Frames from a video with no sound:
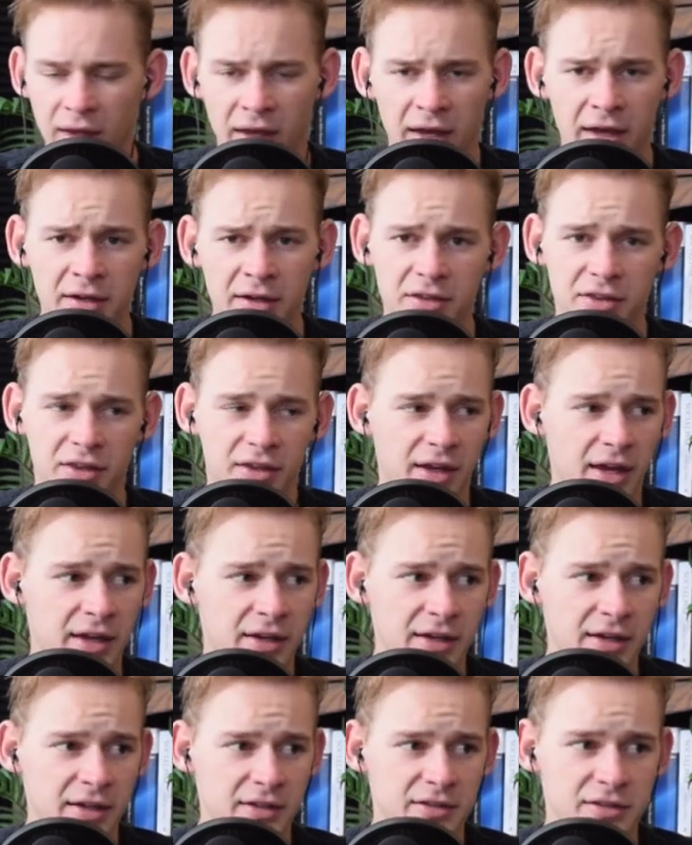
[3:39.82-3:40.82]
anything,
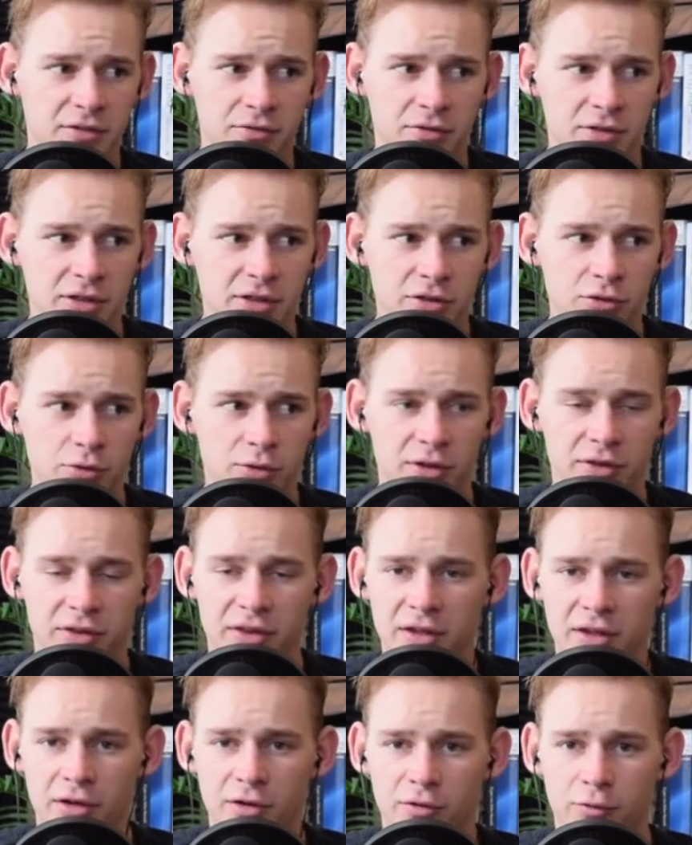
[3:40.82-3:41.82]
any activity you can
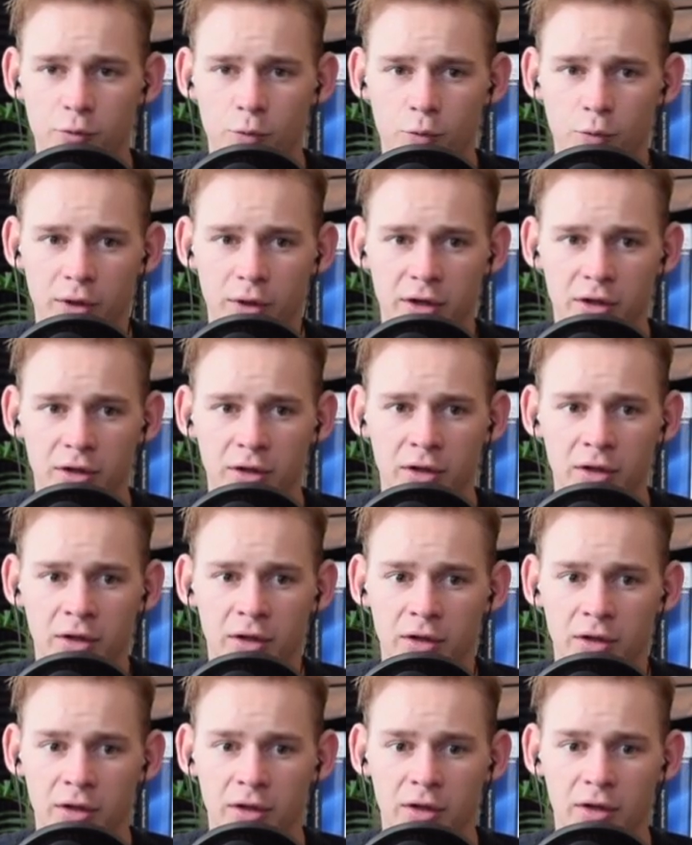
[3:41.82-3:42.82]
think of where
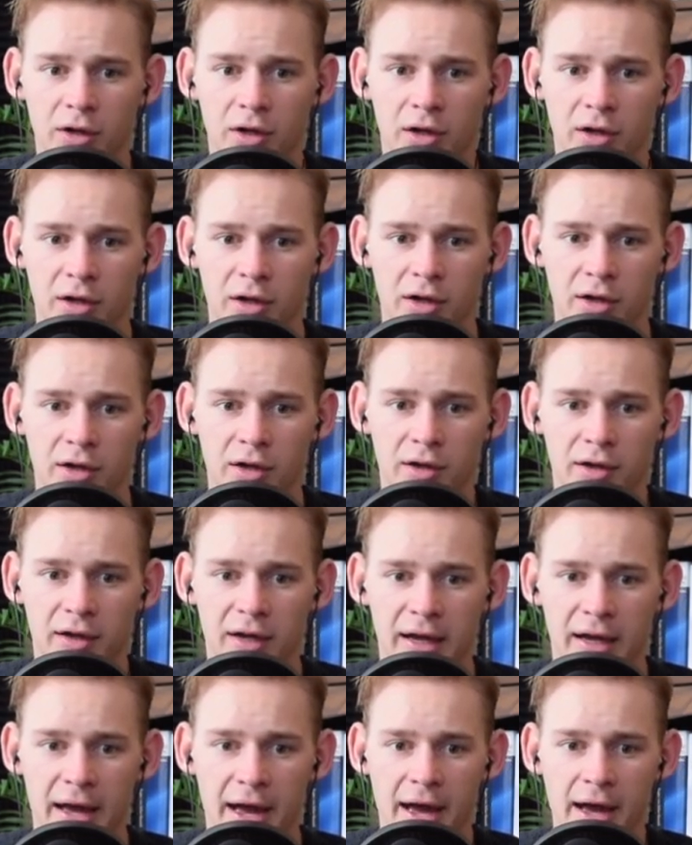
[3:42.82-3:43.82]
uh,
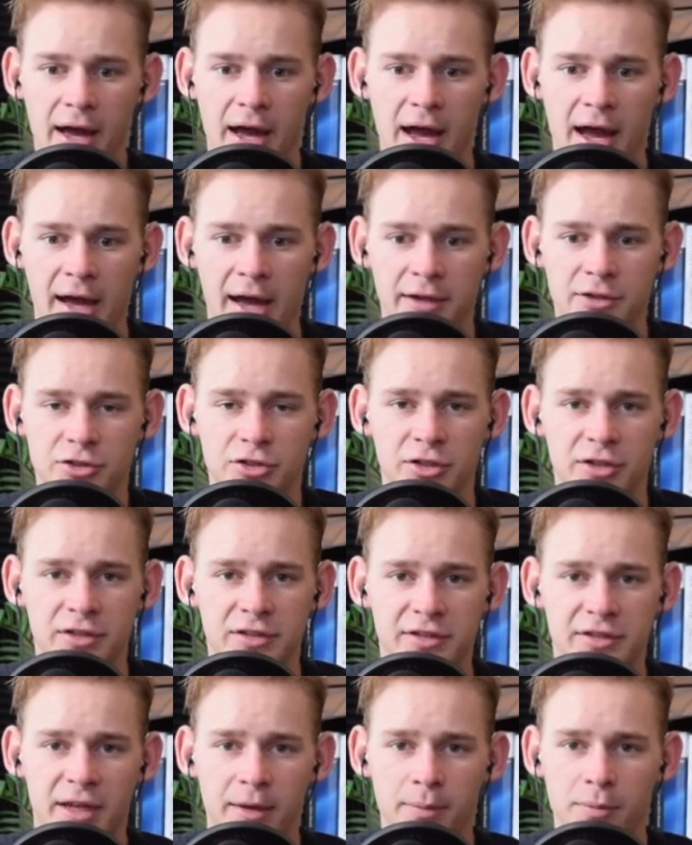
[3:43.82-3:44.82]
action
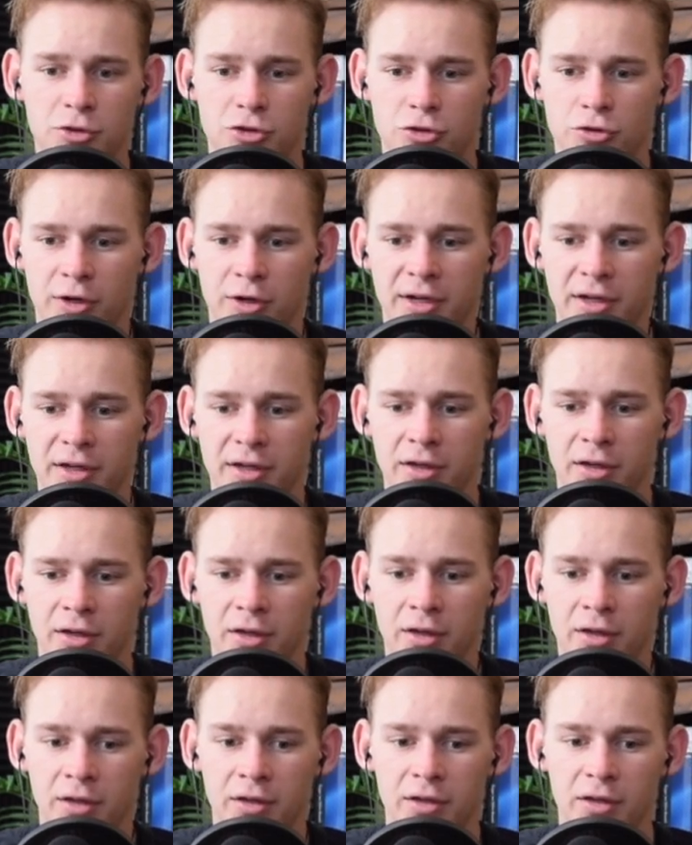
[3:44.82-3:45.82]
is demonstrated,
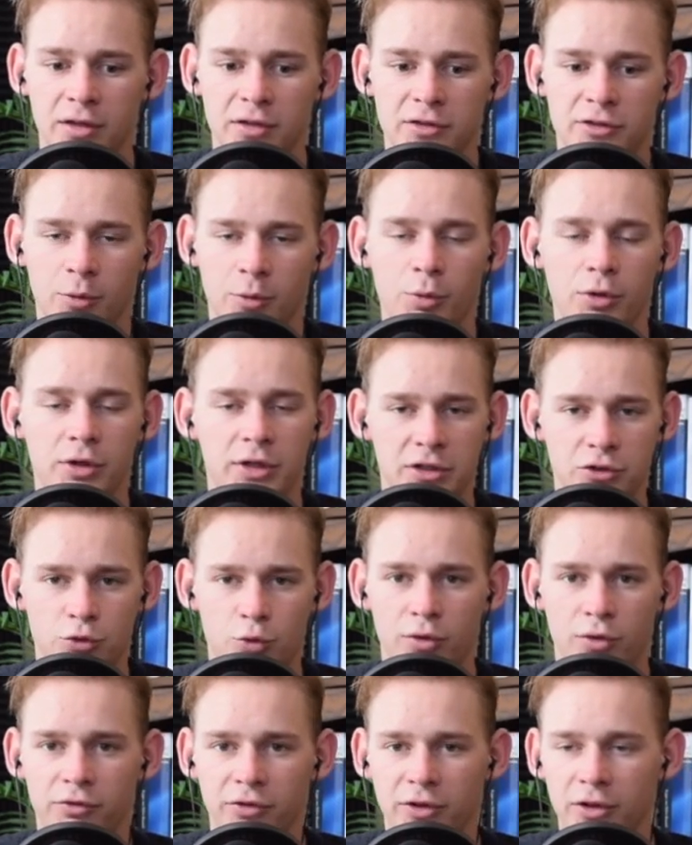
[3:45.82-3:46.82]
someone is
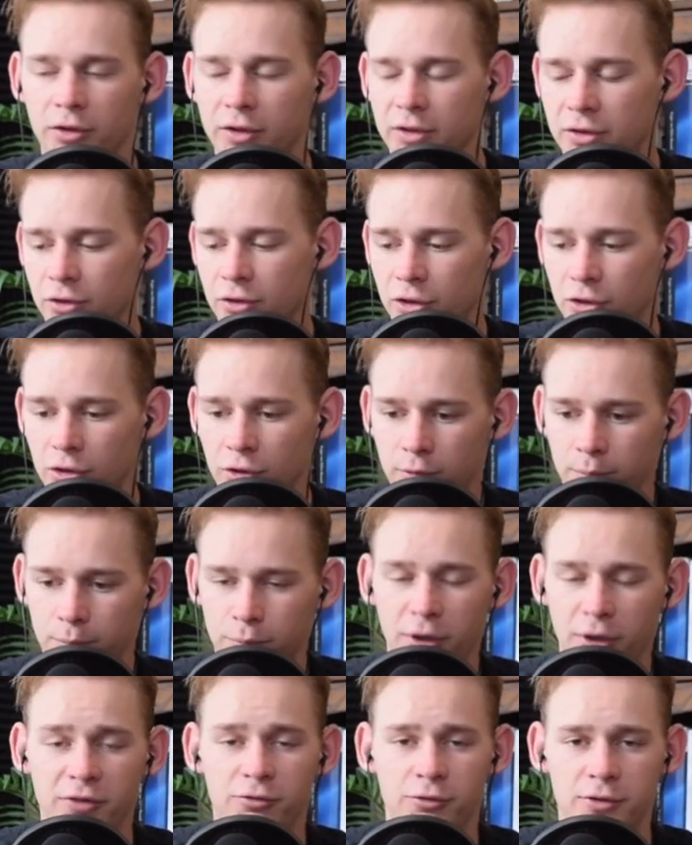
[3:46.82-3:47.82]
revealing their
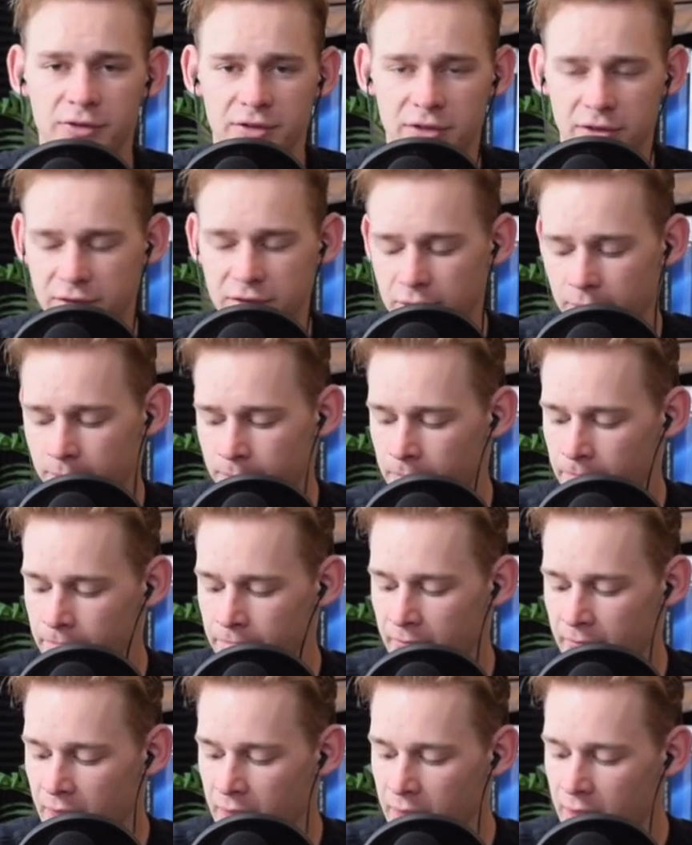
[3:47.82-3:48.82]
preferences.
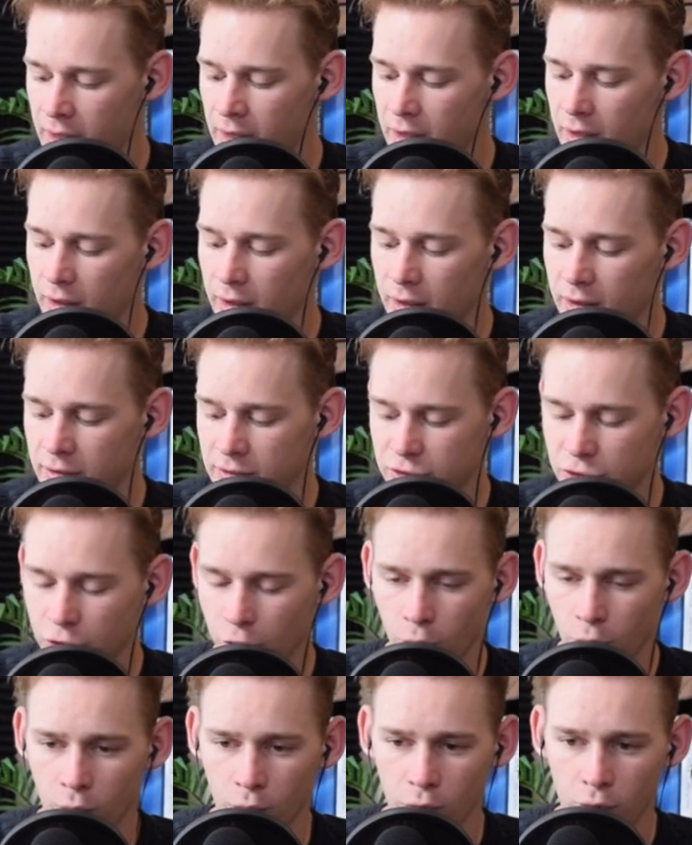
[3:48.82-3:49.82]
And
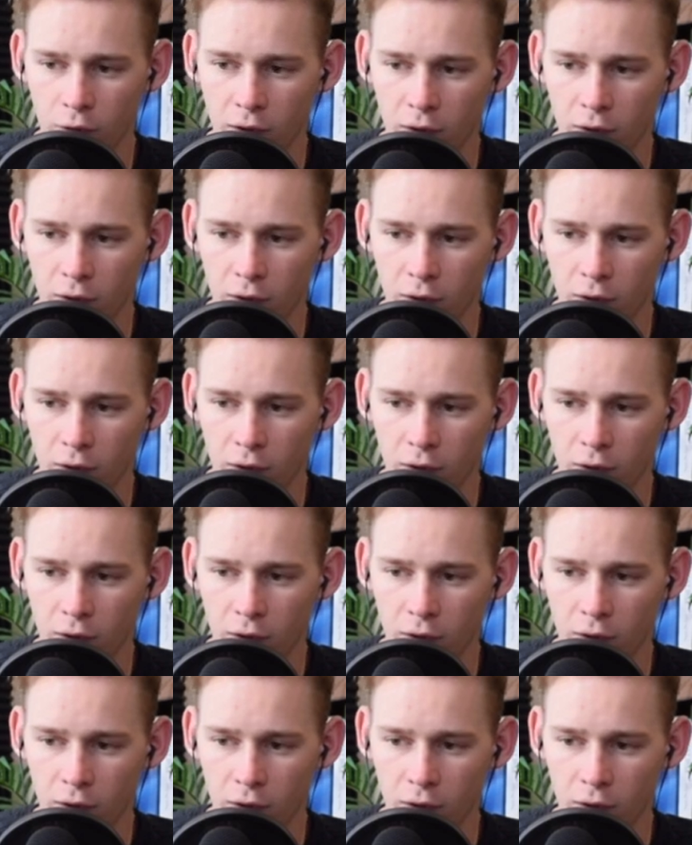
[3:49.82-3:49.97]
so,